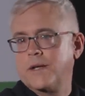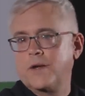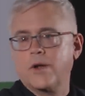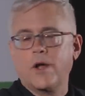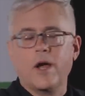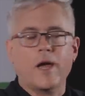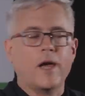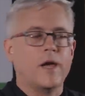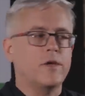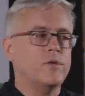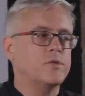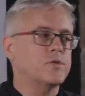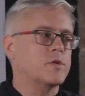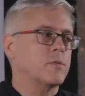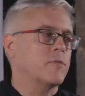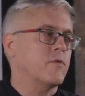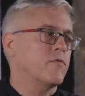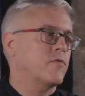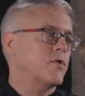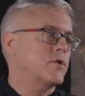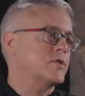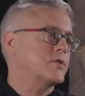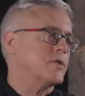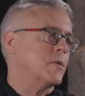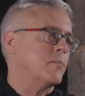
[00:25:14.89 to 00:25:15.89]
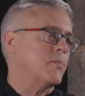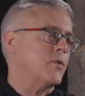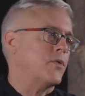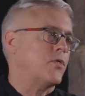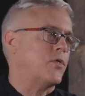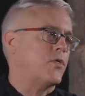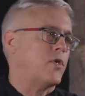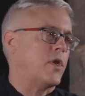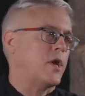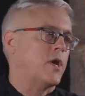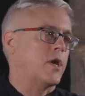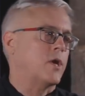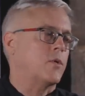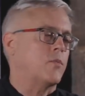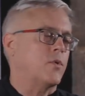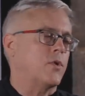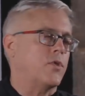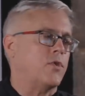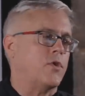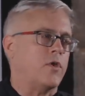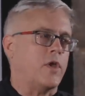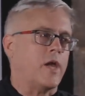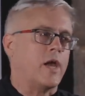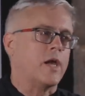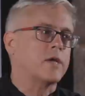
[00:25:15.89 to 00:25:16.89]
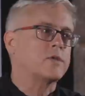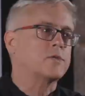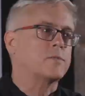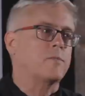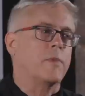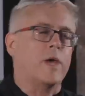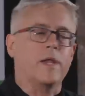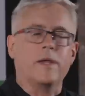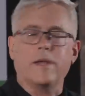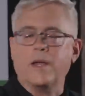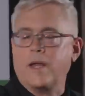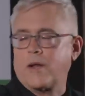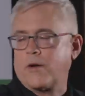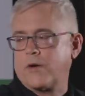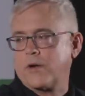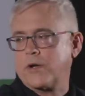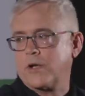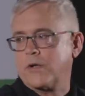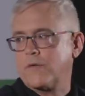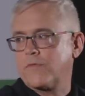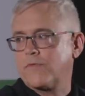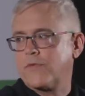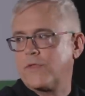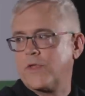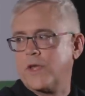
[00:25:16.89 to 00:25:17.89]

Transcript: You know, I used to be very sympathetic with the X-Men narrative,